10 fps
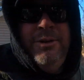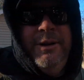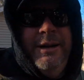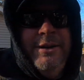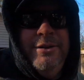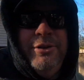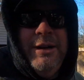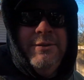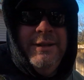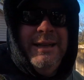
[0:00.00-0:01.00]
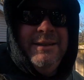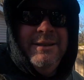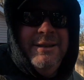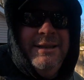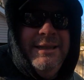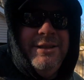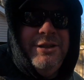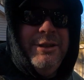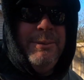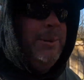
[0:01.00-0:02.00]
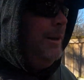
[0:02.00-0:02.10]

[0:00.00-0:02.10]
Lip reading: ready to go travel down to the dealership.